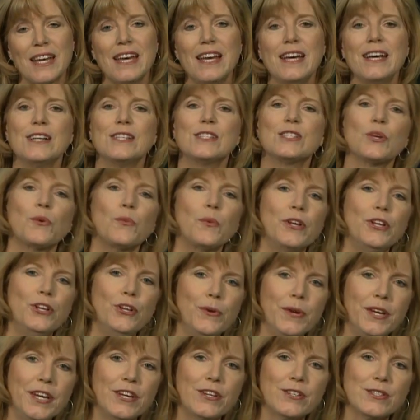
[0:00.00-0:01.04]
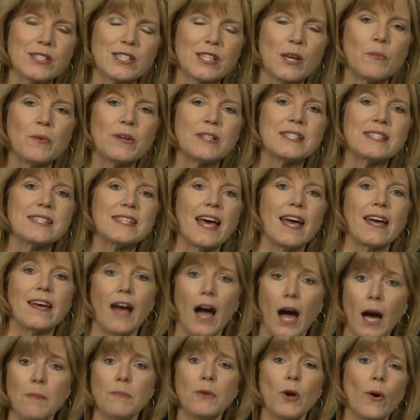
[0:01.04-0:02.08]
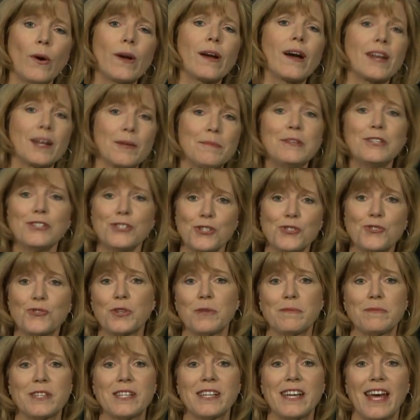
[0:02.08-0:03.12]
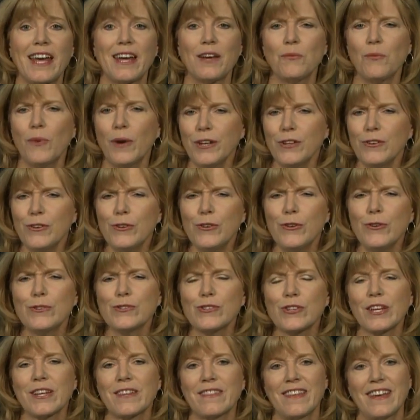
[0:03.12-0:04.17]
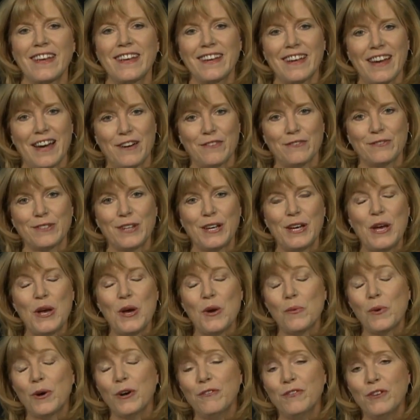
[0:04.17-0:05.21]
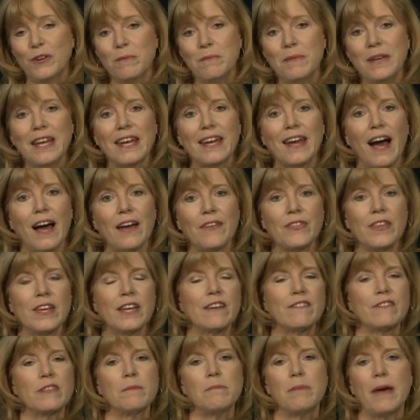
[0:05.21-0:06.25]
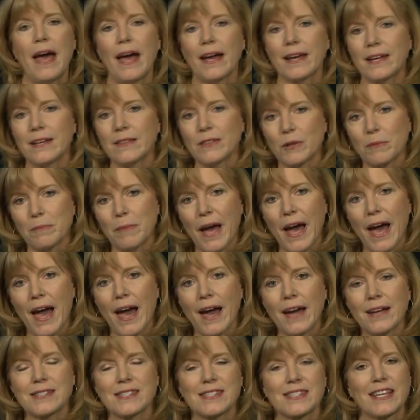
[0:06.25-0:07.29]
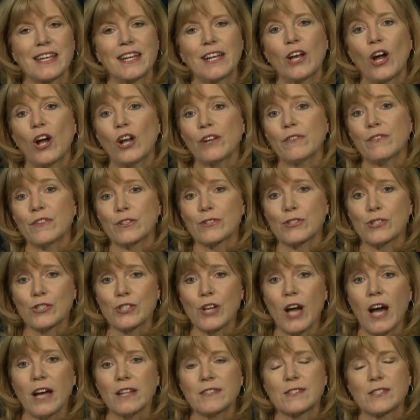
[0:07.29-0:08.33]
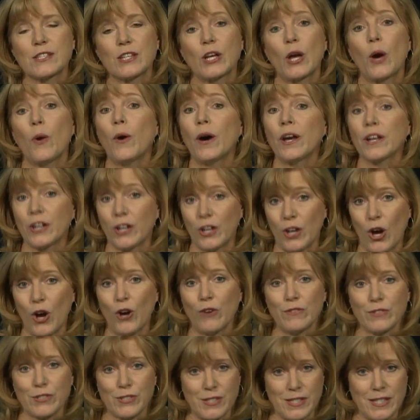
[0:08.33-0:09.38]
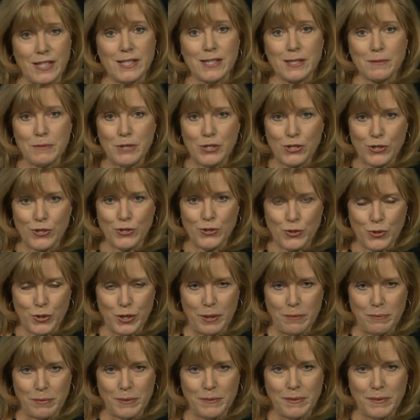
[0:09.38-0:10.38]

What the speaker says: So when you hear someone say, "I'm going on a mission trip today," what do you usually think of? Well, if you're me, I think of them packing their bags, getting all of their shots to go on an overseas mission trip.